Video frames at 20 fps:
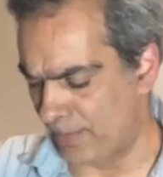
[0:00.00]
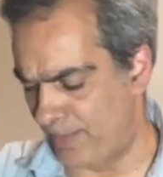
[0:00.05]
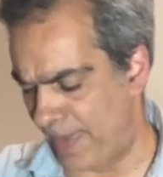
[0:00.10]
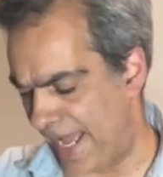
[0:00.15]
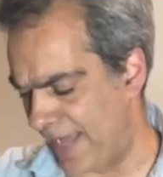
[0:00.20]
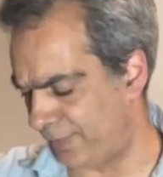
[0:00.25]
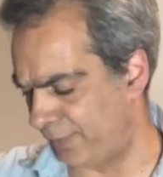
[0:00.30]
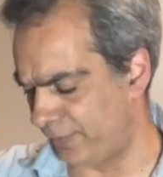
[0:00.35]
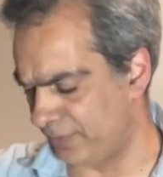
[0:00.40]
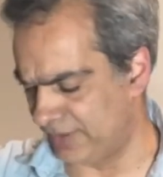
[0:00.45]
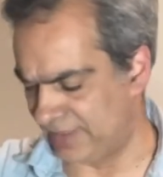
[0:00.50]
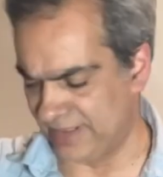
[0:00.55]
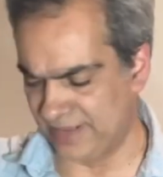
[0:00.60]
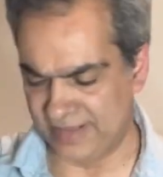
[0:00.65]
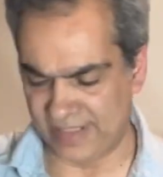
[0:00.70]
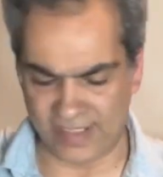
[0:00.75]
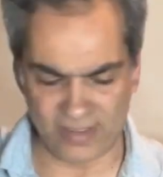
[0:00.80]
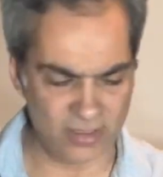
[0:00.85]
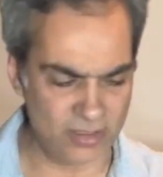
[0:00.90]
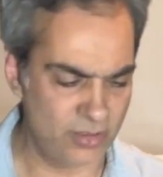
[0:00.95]
baffles in
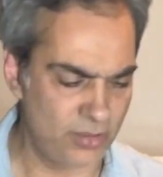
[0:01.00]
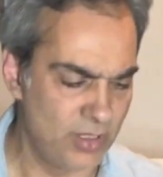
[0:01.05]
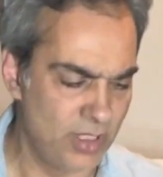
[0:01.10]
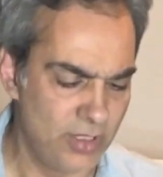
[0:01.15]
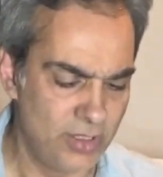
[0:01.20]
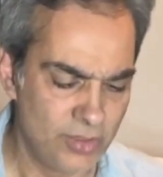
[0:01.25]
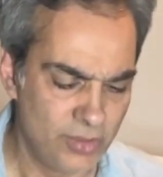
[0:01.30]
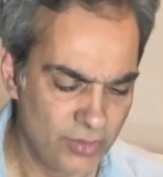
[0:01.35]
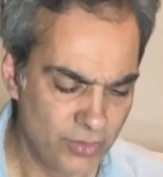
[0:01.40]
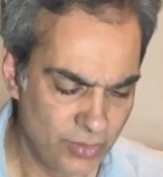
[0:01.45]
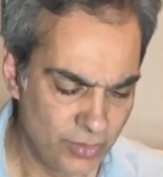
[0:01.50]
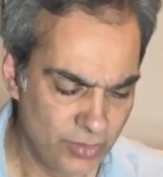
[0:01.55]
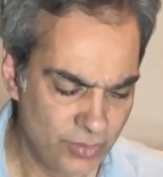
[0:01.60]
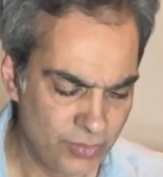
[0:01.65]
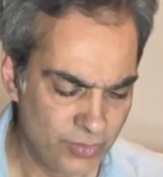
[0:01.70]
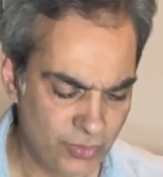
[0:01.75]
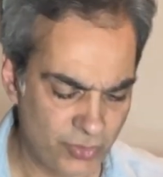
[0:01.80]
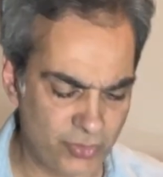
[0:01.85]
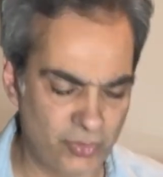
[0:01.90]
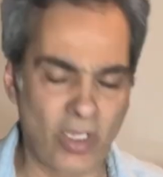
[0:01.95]
there,
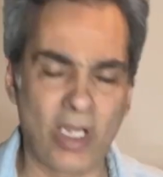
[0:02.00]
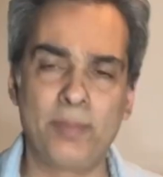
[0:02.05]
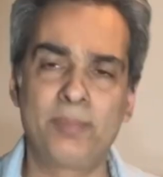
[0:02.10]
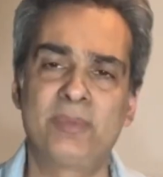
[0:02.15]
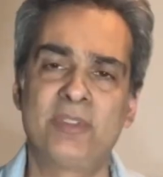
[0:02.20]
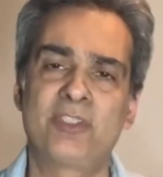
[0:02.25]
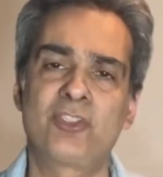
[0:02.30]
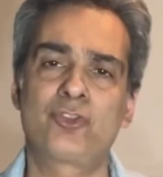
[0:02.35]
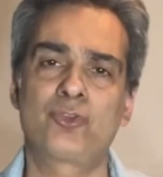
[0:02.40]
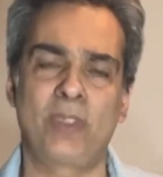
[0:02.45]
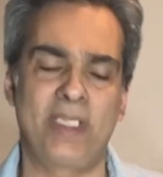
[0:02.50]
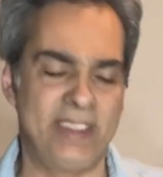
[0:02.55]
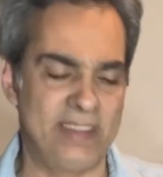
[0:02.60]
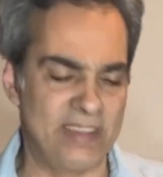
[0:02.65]
stop stray